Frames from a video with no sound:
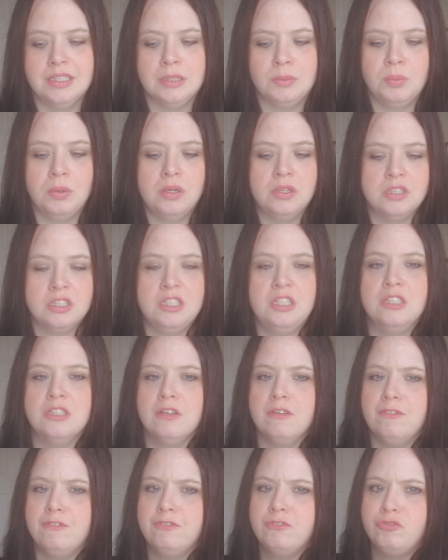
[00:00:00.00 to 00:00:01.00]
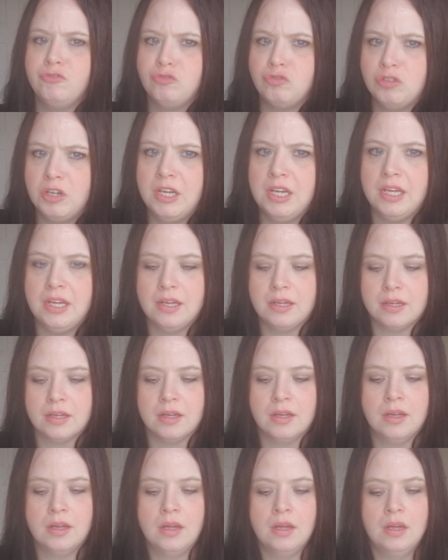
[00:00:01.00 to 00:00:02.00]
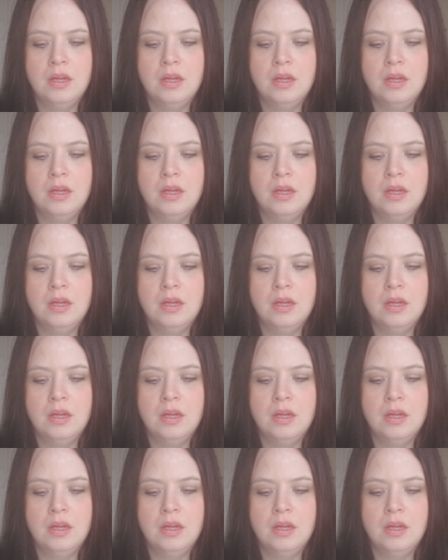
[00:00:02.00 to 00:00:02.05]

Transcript: This person is a freak.